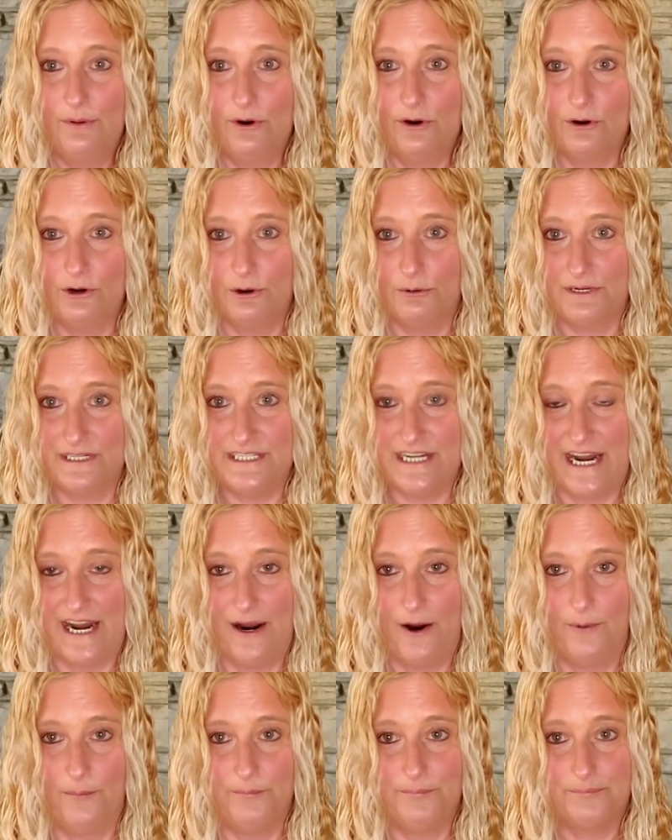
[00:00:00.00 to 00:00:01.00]
or going
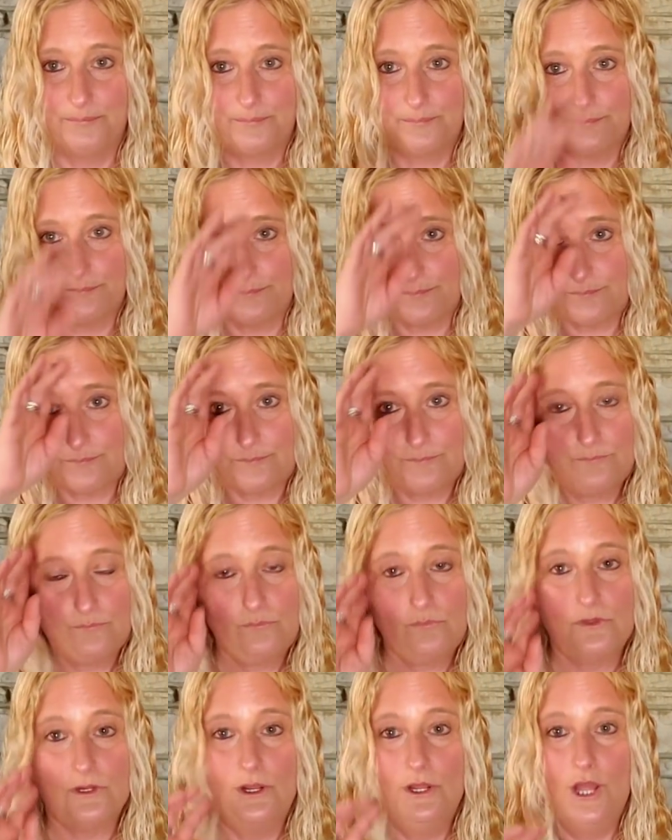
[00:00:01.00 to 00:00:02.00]
down.
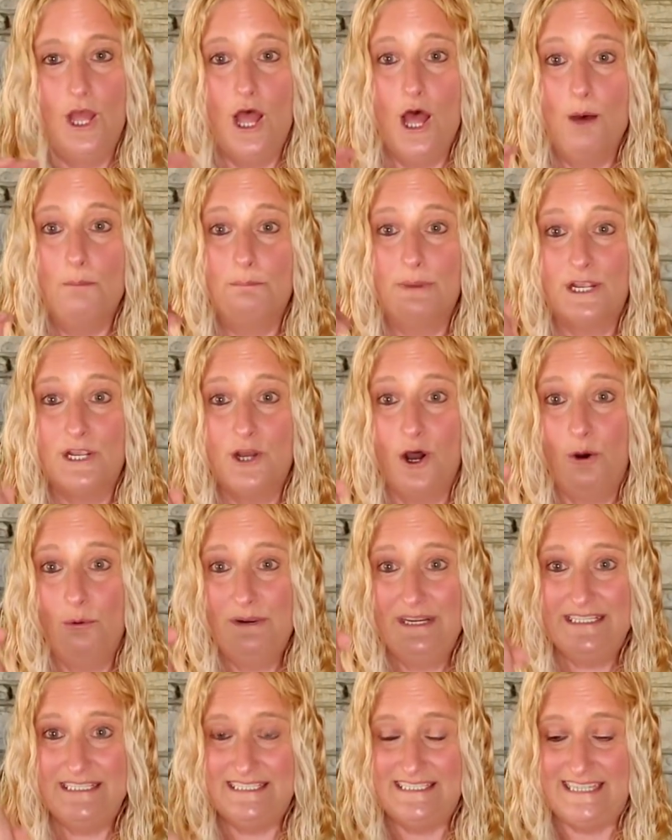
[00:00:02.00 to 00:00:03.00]
But
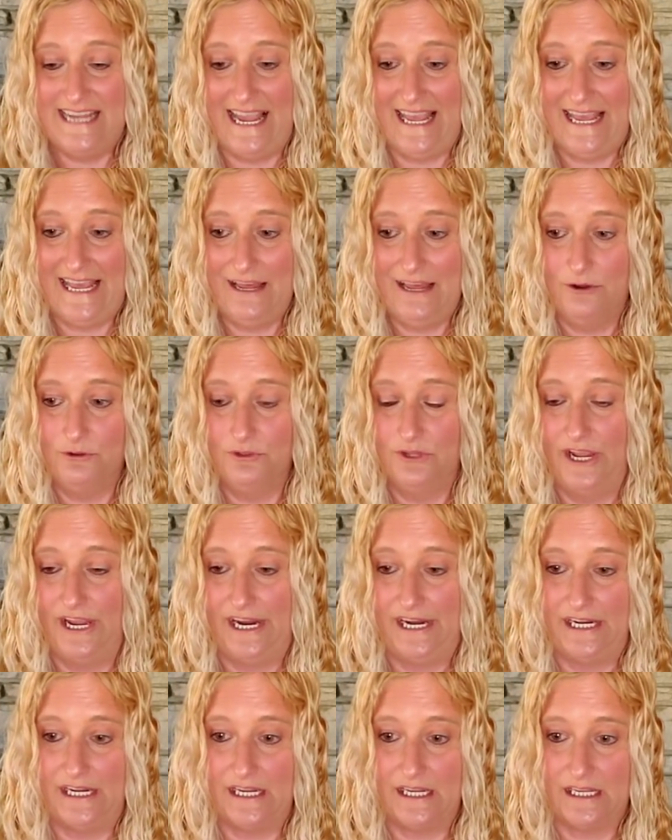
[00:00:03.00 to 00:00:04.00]
going down,
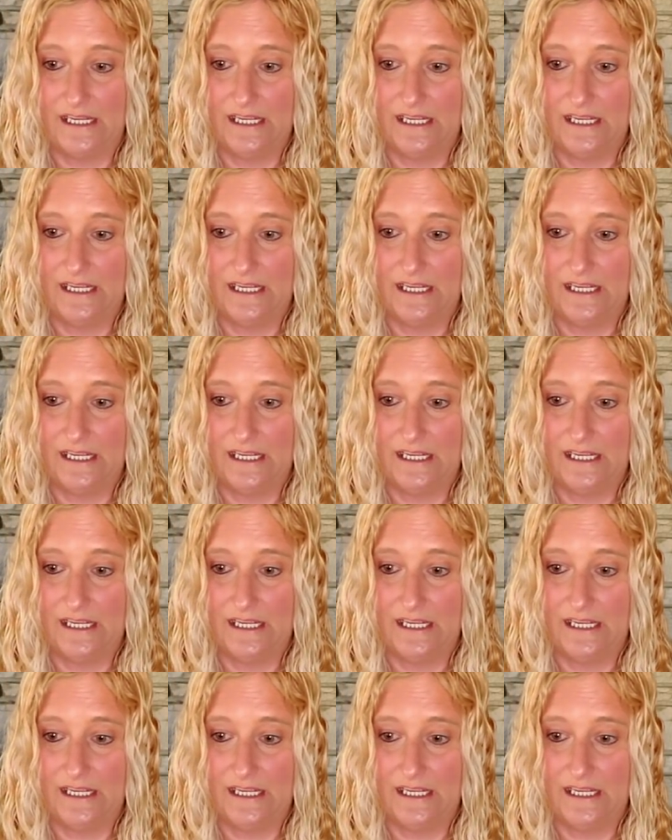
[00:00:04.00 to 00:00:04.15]
like,